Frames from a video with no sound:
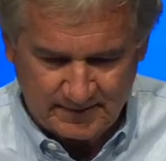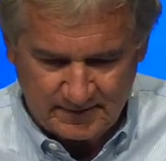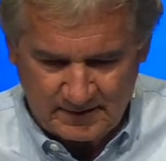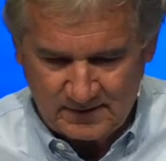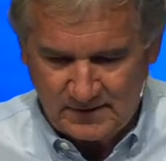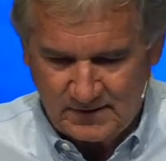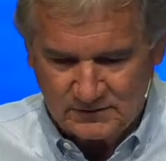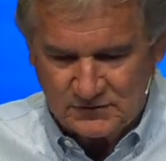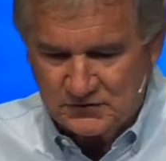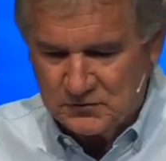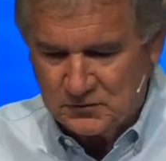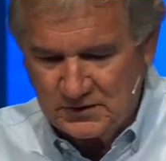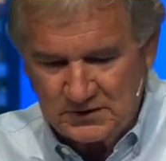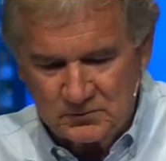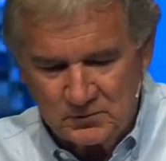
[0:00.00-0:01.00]
I'll, I'll just
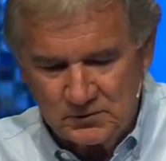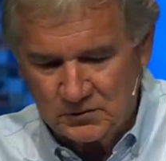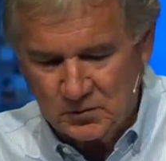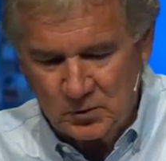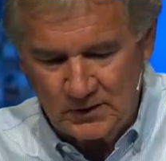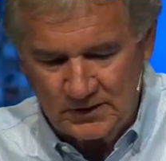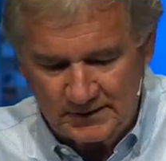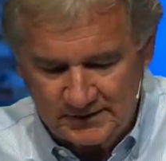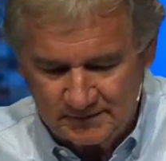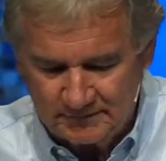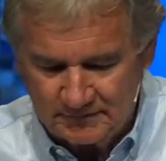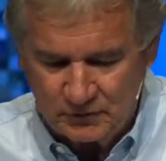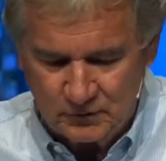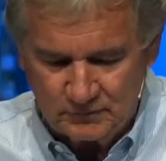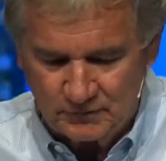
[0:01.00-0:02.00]
read real quickly a
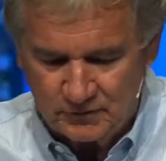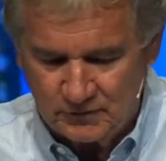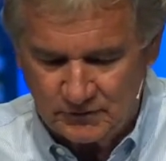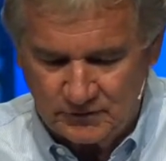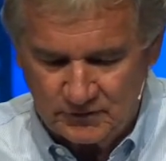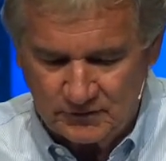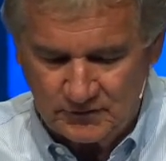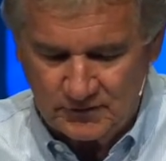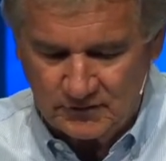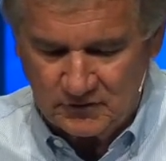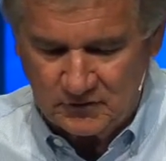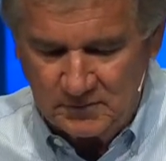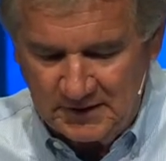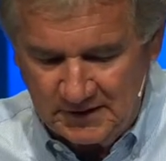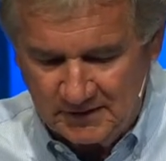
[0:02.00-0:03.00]
few verses that
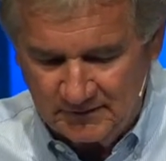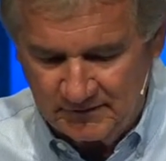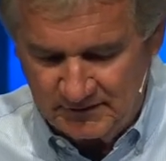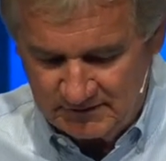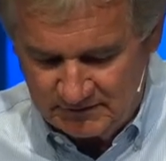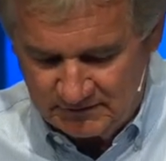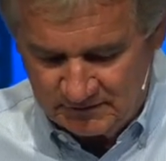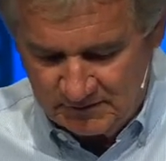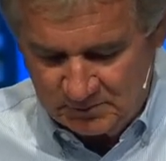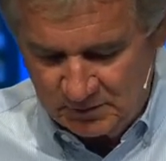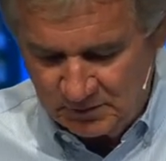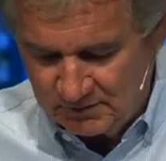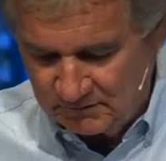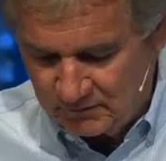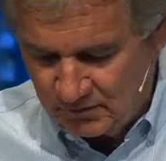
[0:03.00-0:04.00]
speak of this in the
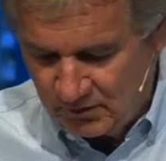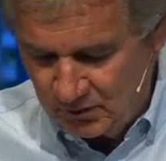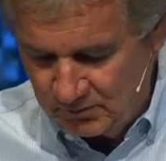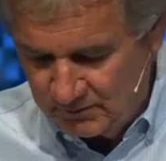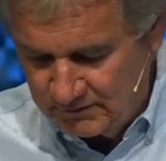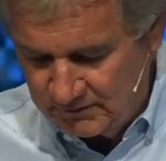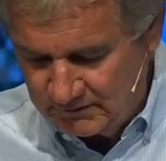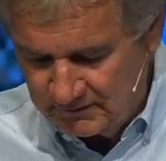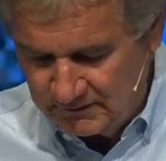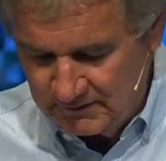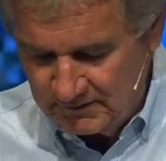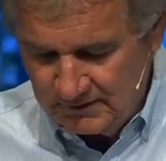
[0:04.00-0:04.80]
book of Romans.